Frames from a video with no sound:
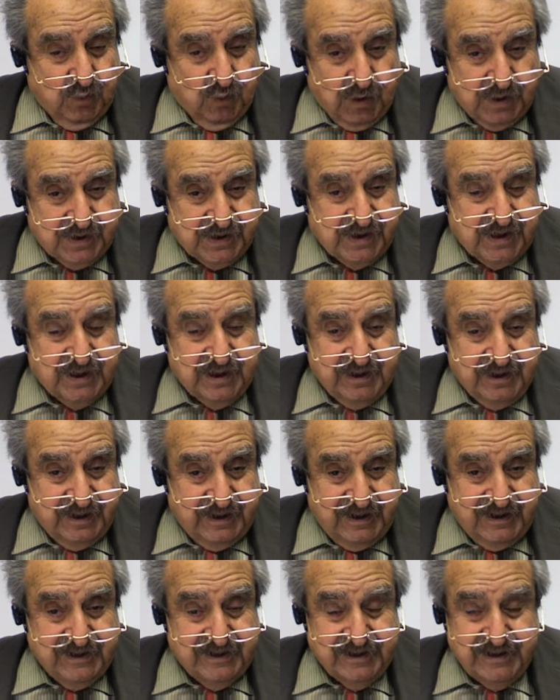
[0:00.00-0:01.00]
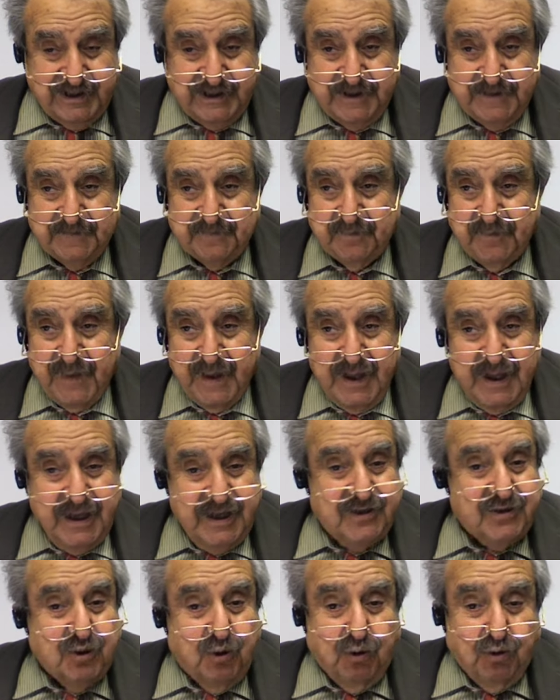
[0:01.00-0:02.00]
Washington, D.C.,
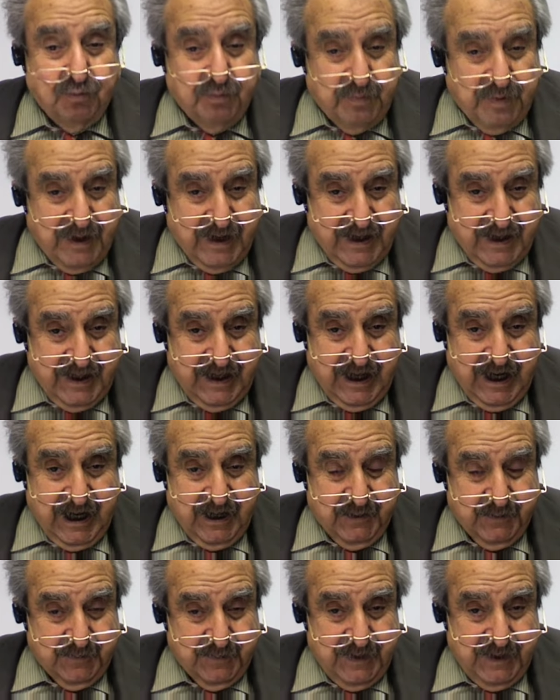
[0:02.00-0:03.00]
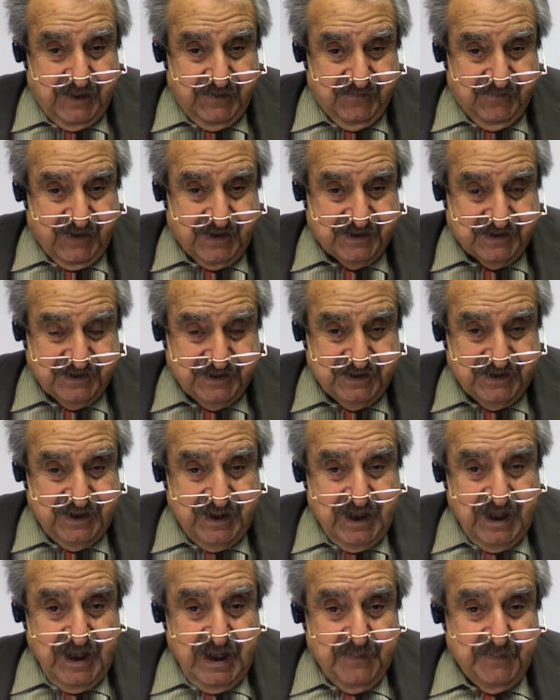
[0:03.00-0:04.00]
is owned by Arab investors,
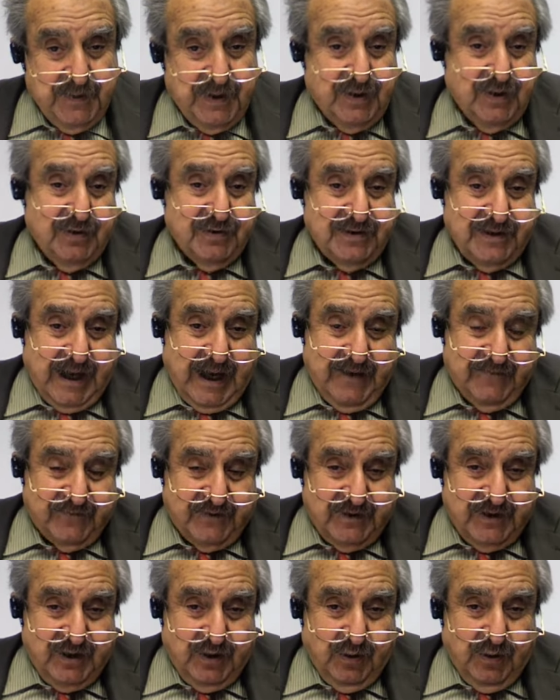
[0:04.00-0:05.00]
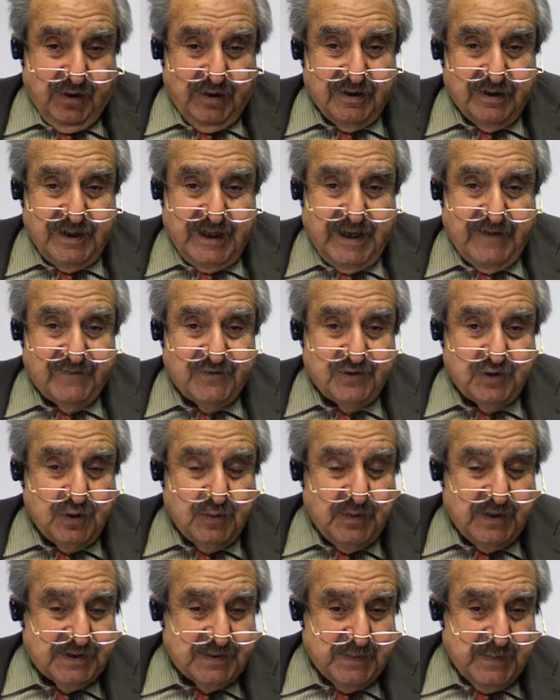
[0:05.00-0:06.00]
because after the oil, they have so
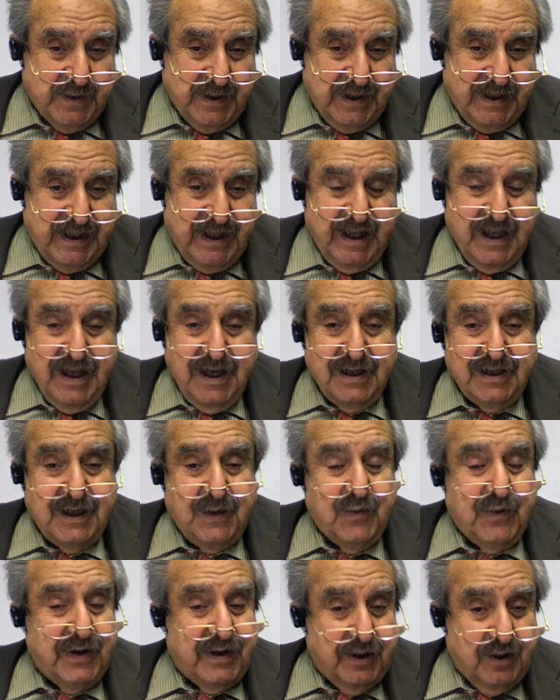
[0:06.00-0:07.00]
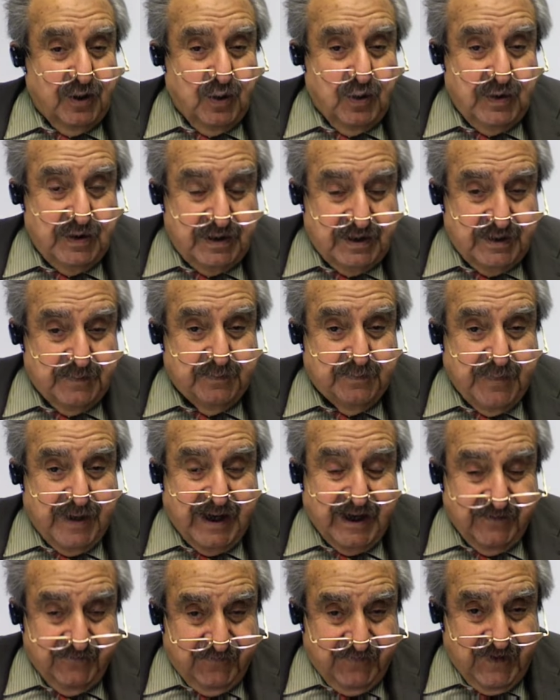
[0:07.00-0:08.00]
much money, they want to go into
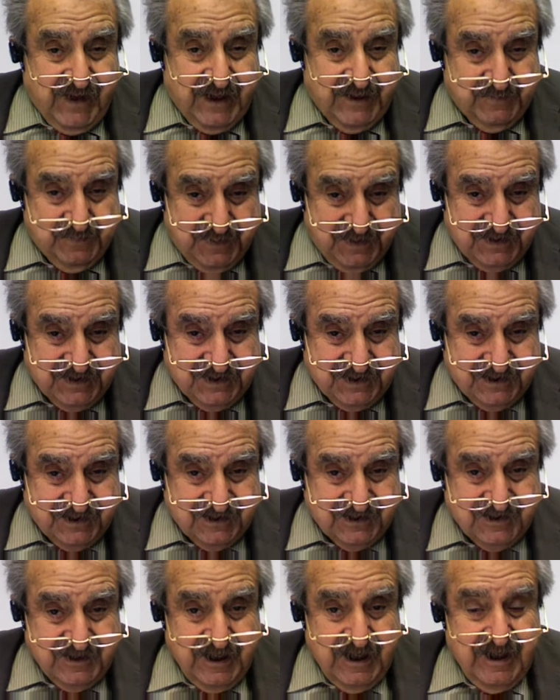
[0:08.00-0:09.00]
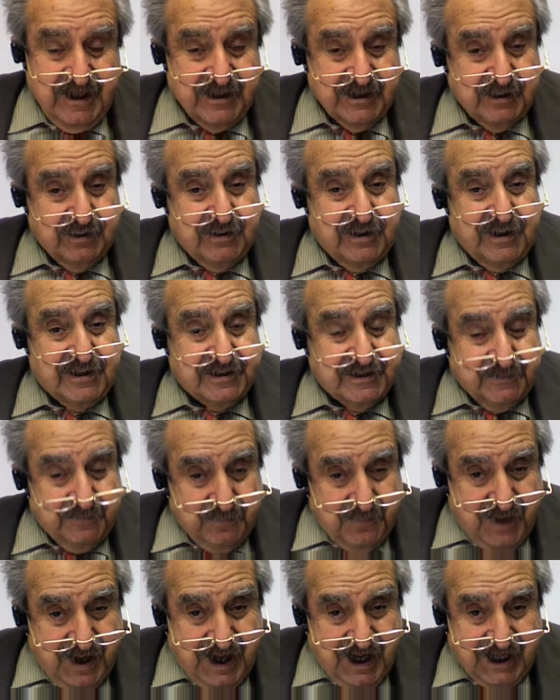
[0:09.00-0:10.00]
bona fide businesses. So there's a
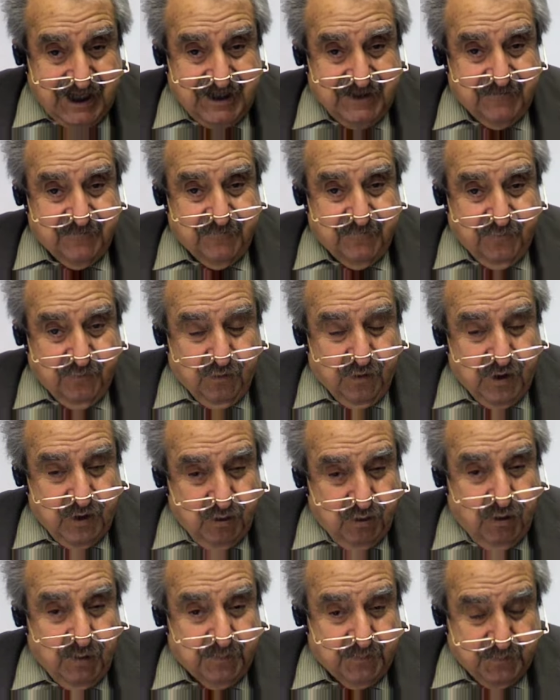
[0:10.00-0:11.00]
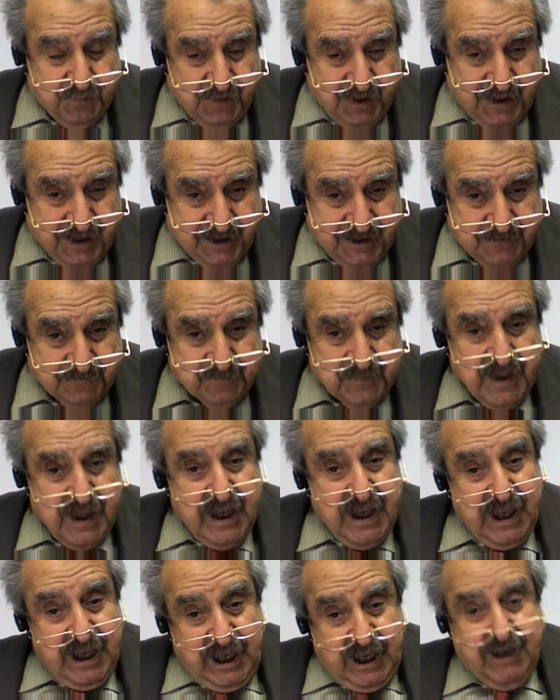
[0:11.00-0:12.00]
market for your product
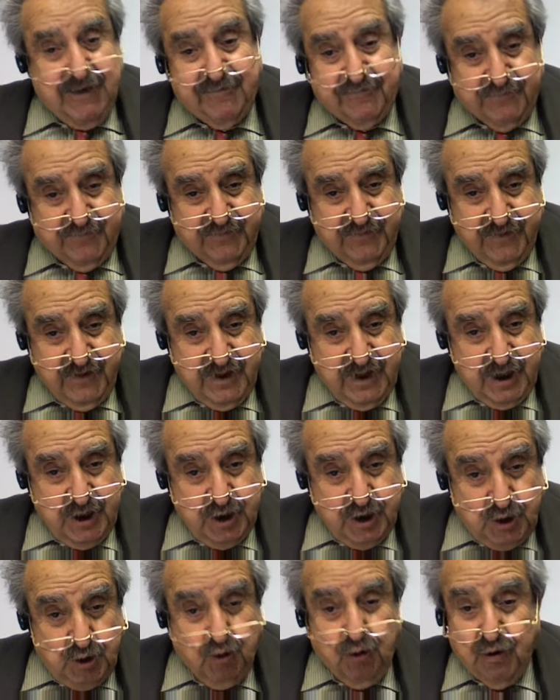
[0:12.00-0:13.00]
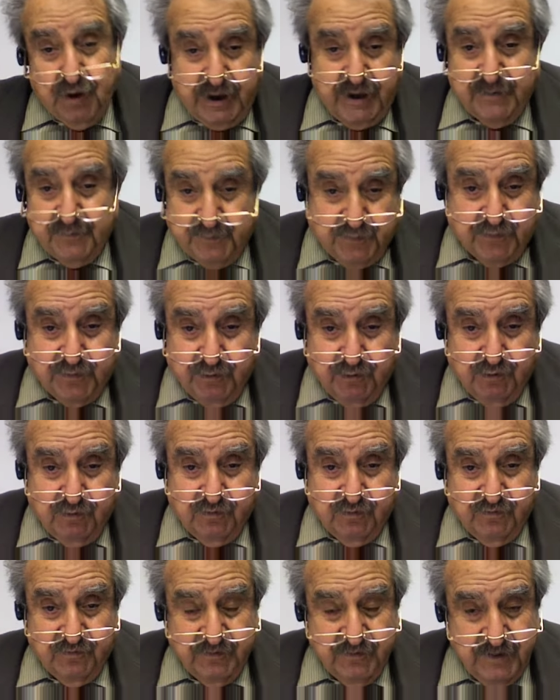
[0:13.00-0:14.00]
if you can
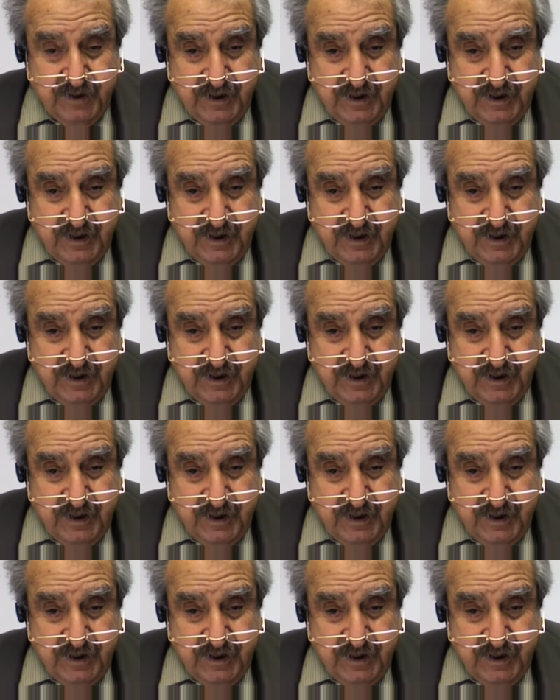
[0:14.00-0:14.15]
prove